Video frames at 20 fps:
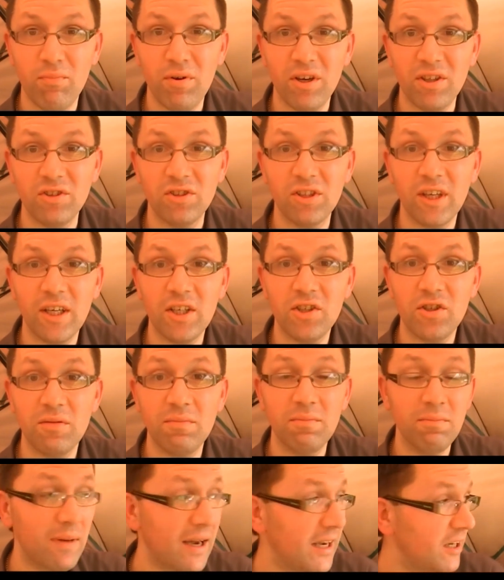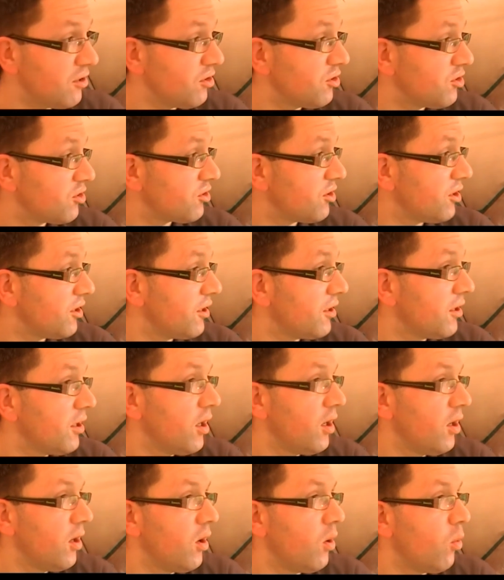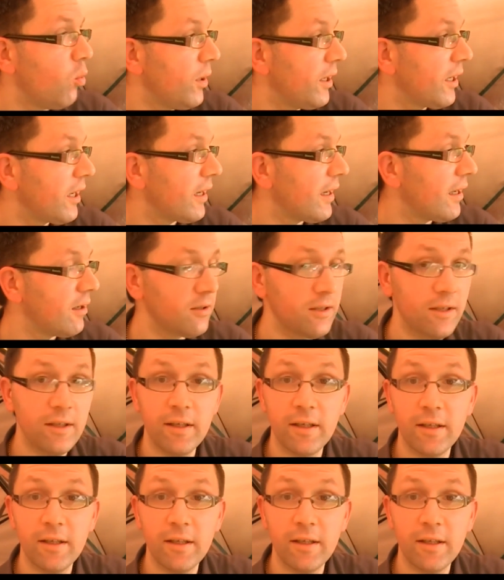presentation may just winkle out